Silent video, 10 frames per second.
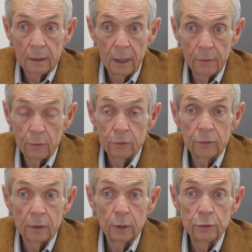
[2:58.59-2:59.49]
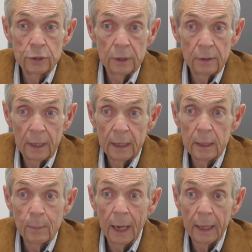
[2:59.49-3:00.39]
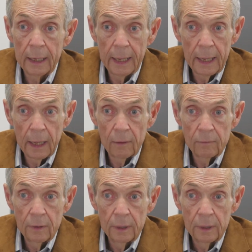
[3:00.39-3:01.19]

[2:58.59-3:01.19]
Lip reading: other solution that he might have.